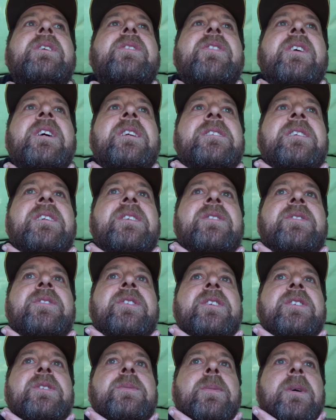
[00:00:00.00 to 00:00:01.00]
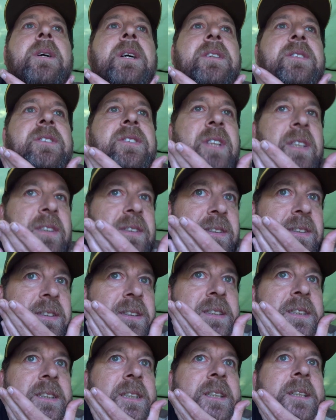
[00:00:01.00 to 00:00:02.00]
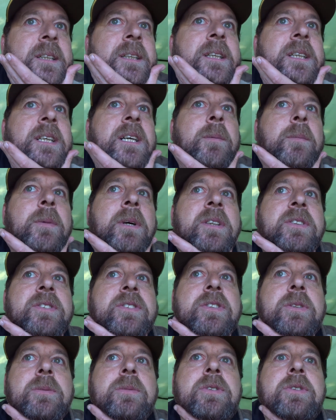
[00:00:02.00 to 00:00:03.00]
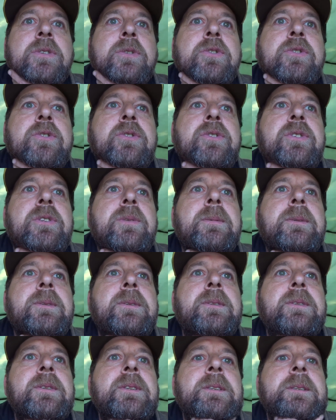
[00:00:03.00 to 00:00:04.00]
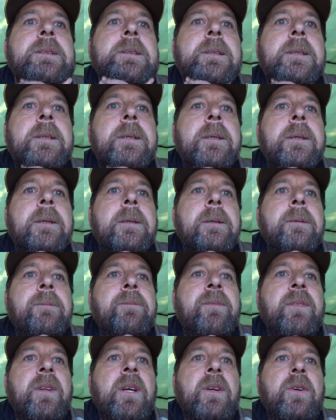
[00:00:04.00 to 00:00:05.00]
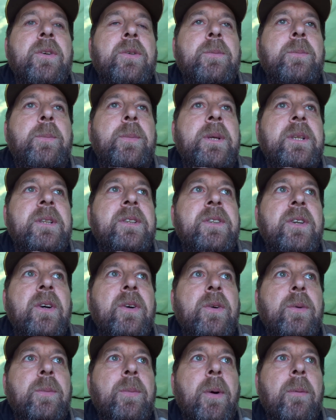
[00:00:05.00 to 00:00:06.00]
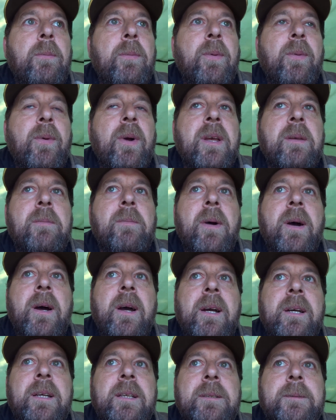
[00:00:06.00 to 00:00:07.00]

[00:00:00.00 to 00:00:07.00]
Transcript: If I hadn't had a fish by Saturday, I might stop till Sunday morning and go and pick the dog up on my way back.